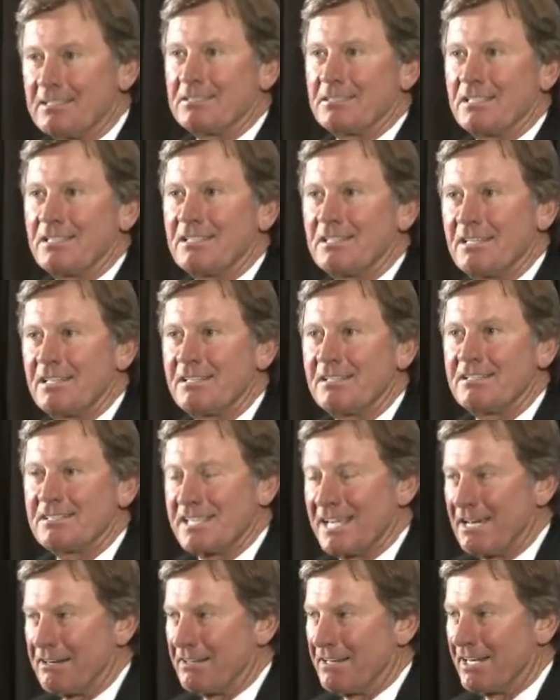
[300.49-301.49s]
Uh, it
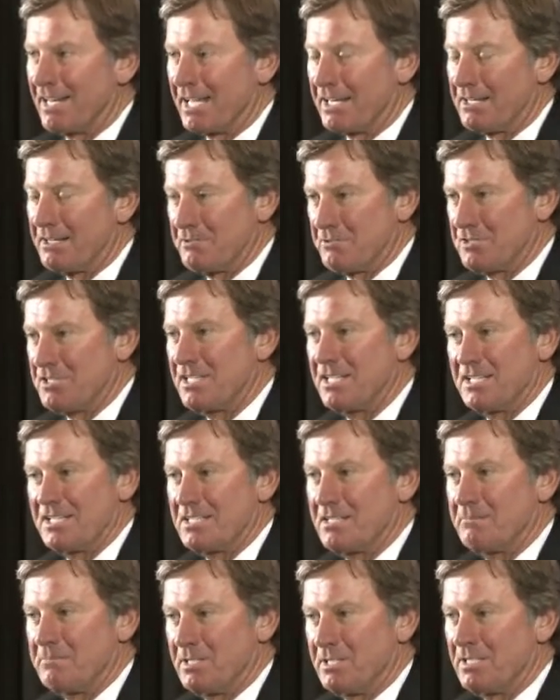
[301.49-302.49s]
sounded like it was
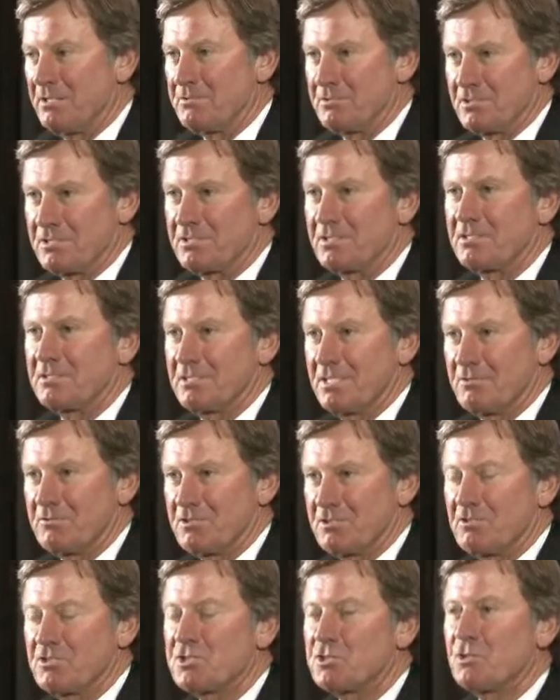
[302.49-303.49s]
easy, but it was a it
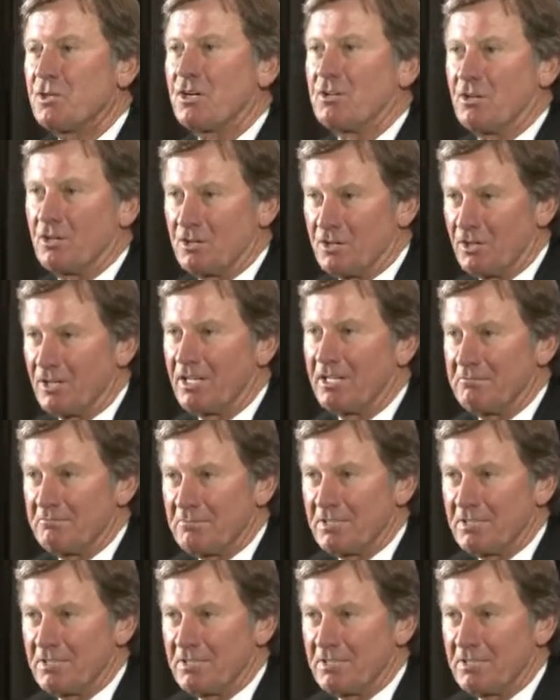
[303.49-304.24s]
was a struggle early.